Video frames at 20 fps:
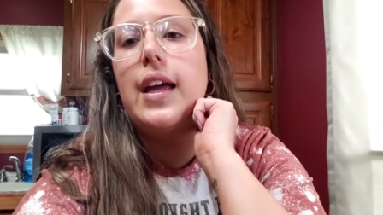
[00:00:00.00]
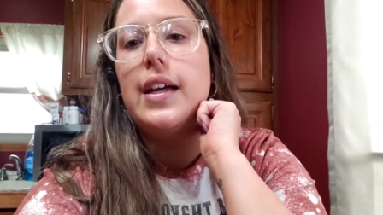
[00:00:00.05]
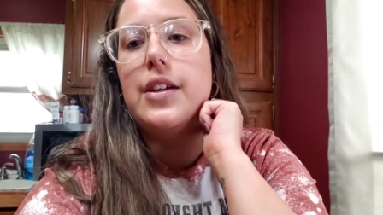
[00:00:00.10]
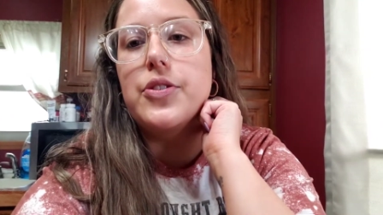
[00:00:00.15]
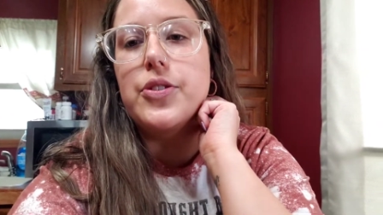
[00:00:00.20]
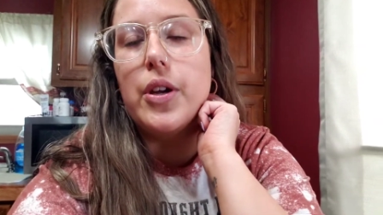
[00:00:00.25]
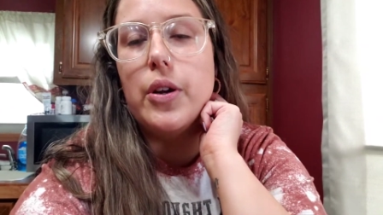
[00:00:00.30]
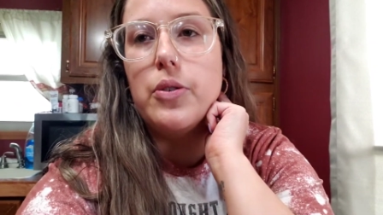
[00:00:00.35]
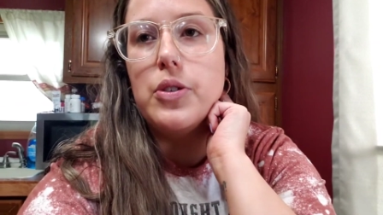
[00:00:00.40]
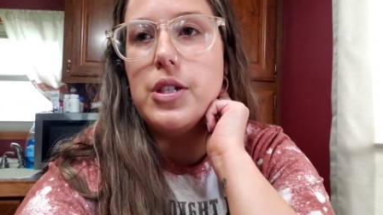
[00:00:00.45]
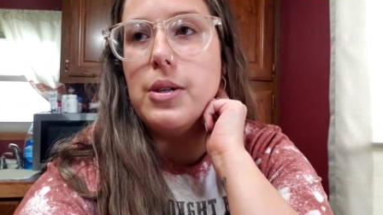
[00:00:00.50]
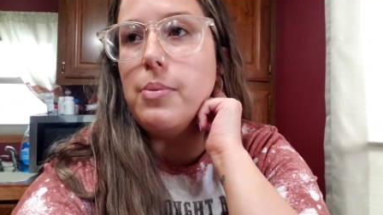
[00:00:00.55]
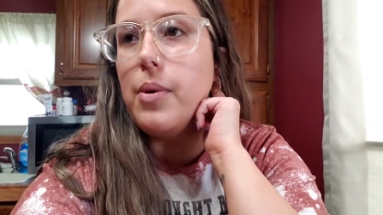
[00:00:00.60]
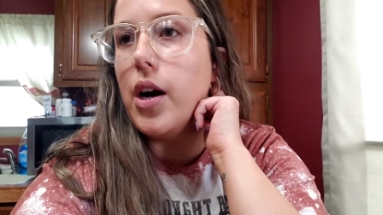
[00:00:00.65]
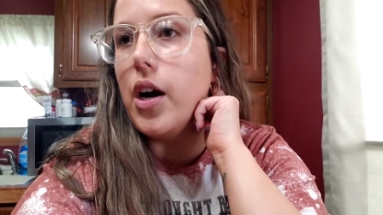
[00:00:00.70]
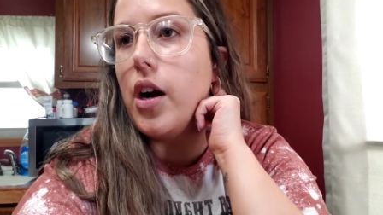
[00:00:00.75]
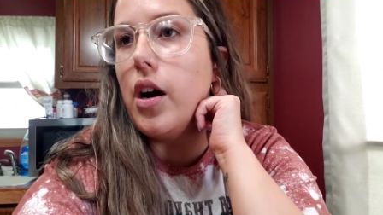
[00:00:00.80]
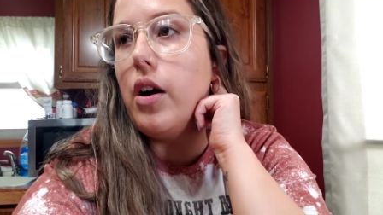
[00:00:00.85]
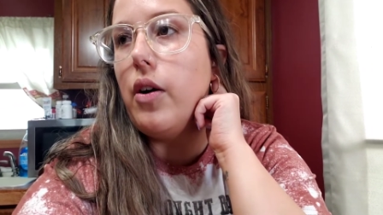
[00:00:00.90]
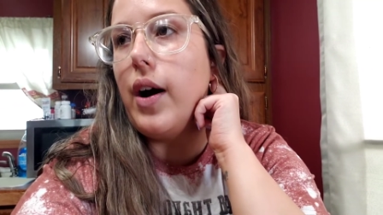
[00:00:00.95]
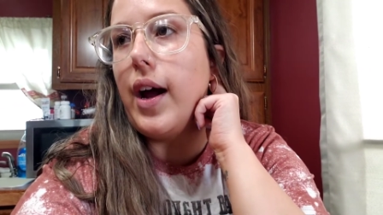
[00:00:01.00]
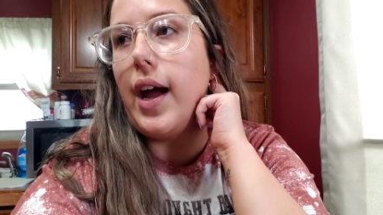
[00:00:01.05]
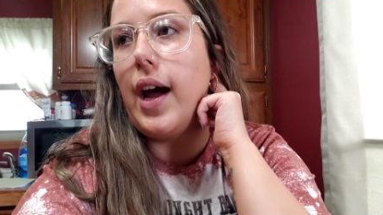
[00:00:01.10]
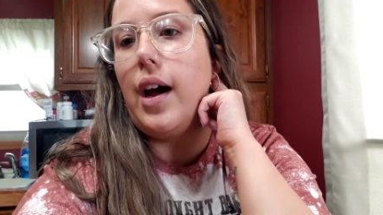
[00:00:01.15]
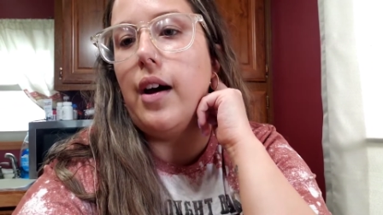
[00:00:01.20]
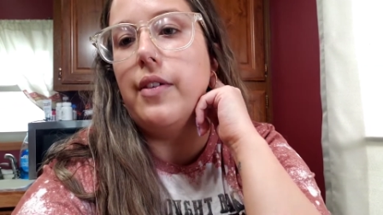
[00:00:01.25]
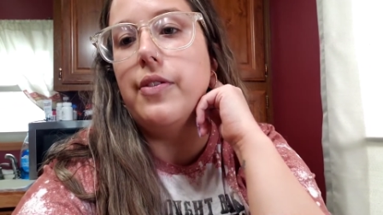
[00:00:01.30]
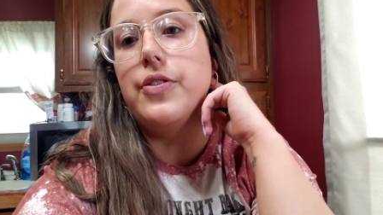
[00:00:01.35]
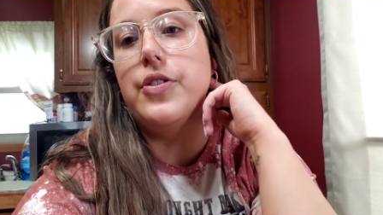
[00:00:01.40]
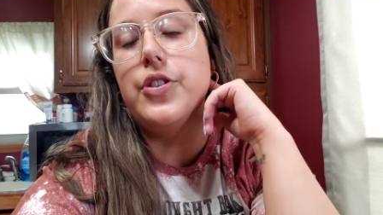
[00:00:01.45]
So tomorrow I
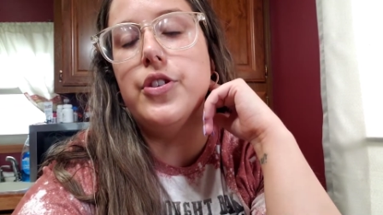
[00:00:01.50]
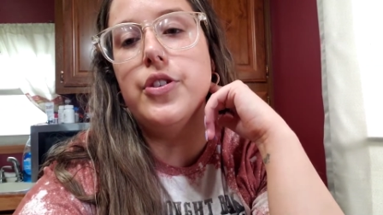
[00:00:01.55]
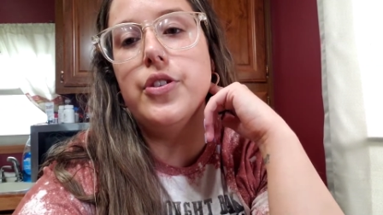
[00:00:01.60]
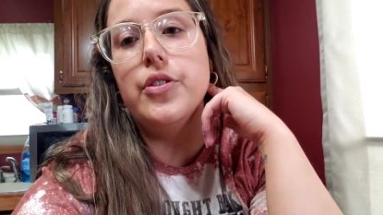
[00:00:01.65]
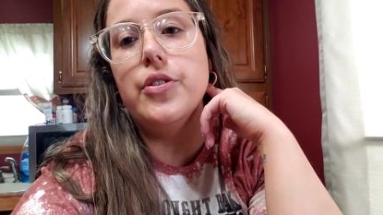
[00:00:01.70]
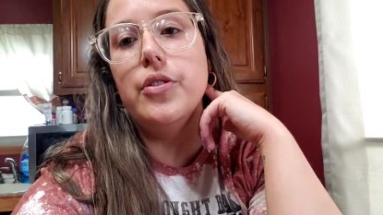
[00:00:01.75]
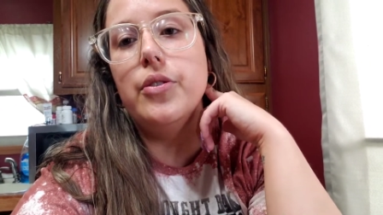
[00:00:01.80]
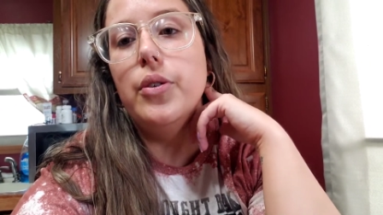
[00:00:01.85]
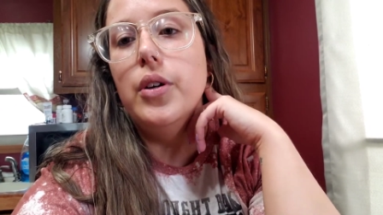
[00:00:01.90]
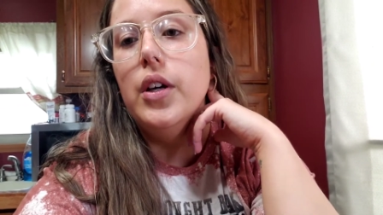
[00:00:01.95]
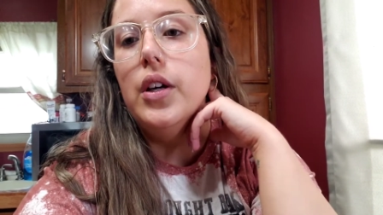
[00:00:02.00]
have to